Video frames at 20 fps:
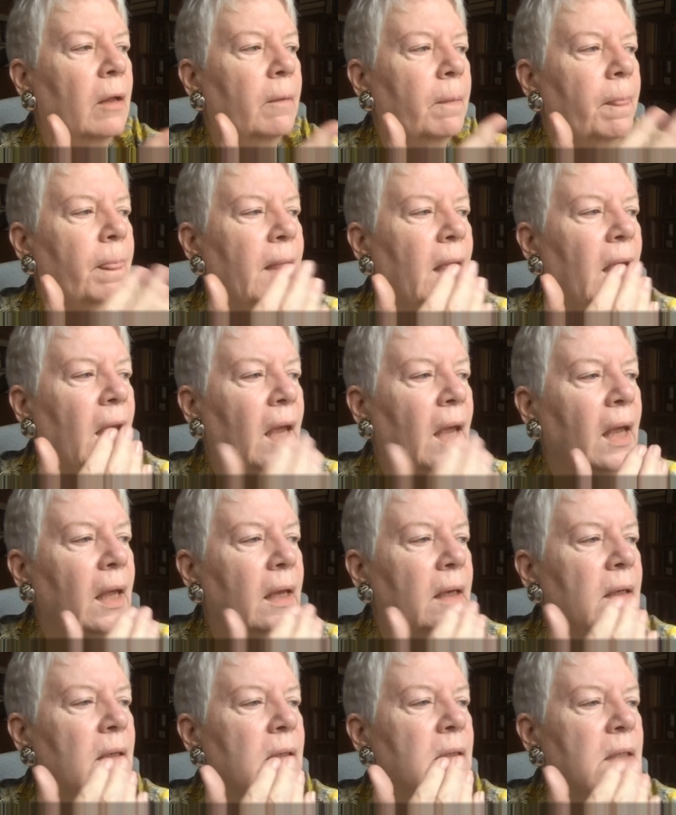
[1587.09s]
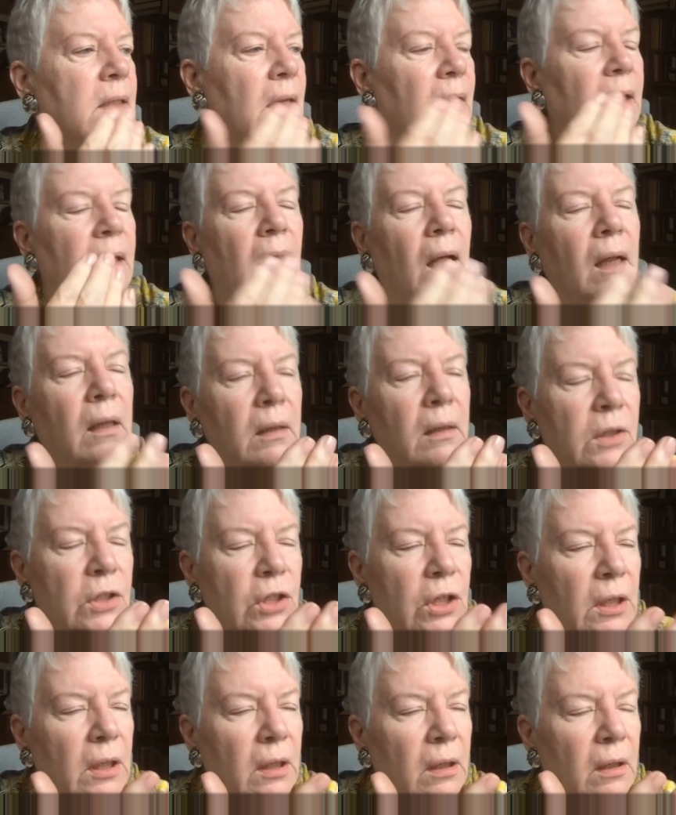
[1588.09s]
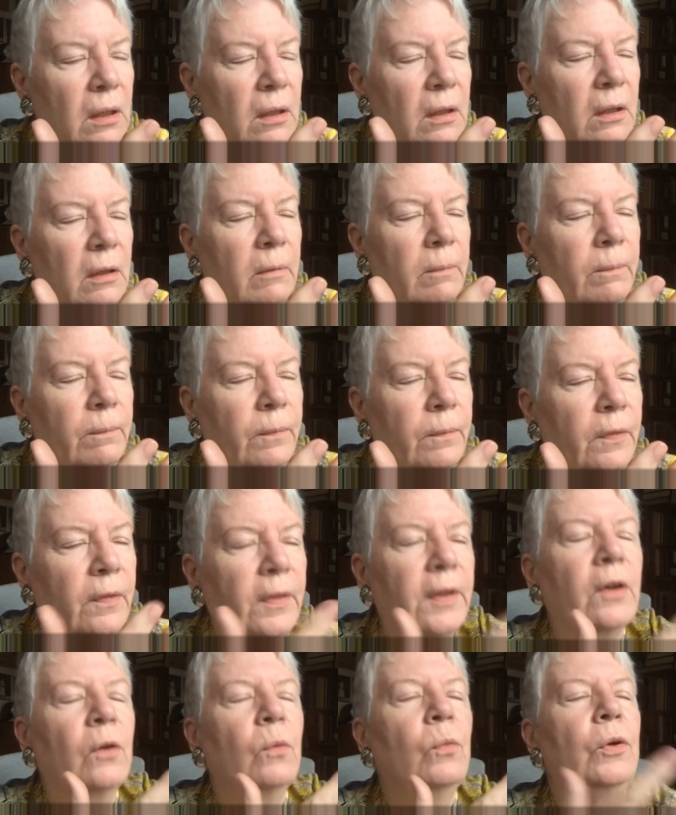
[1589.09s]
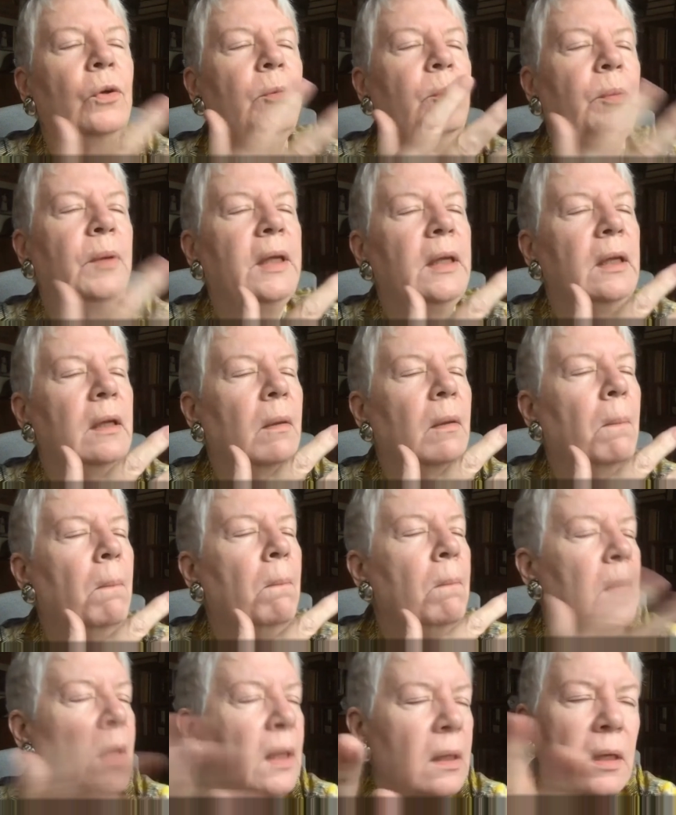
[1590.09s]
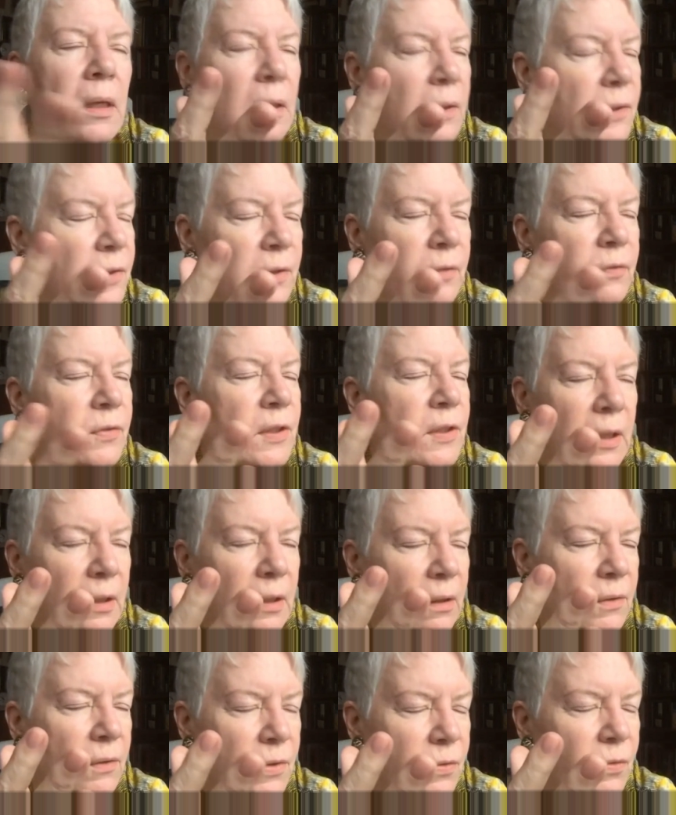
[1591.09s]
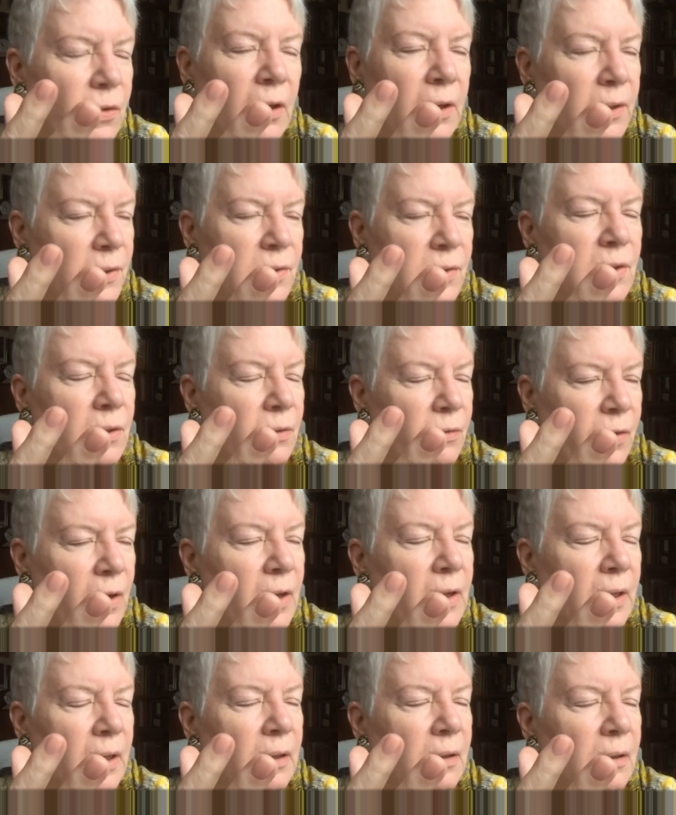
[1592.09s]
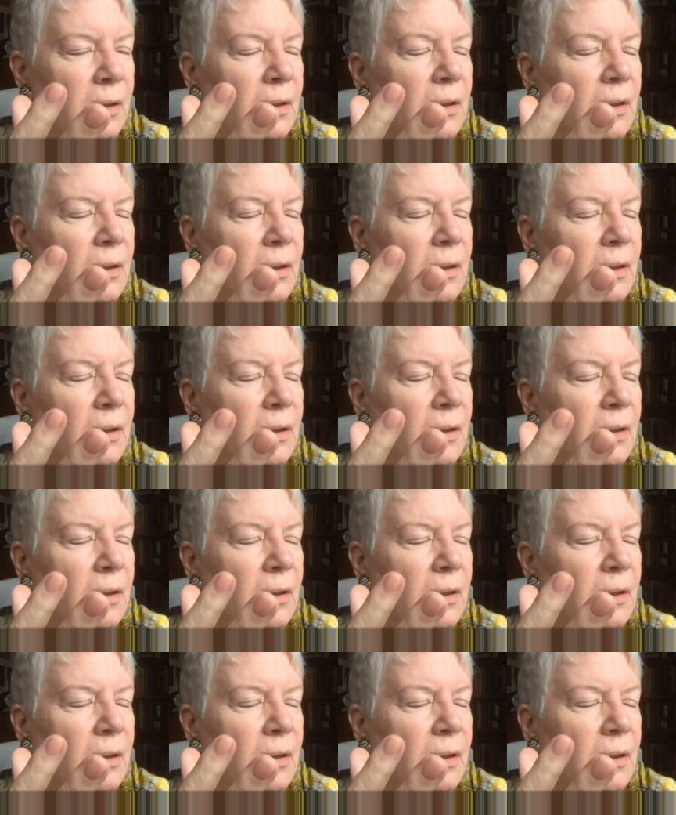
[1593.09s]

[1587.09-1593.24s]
had technology, there would be millions of signals for us to find."